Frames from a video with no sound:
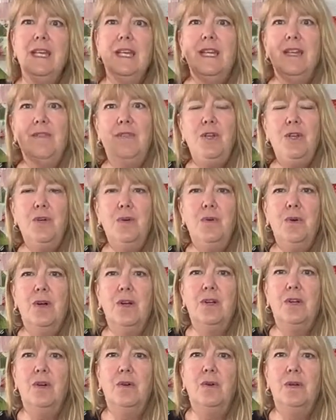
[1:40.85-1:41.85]
if you
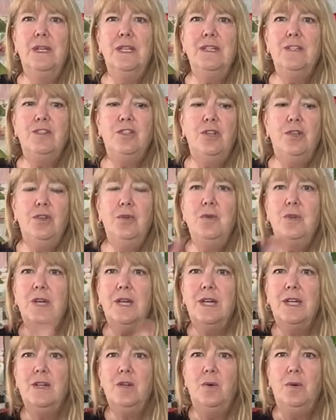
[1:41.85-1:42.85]
are going to
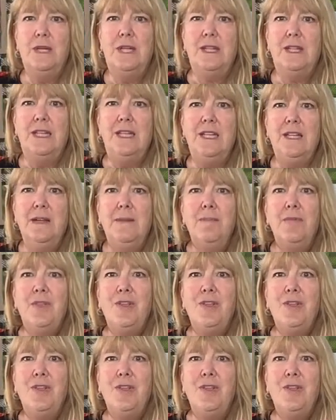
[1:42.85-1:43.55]
cut quickly,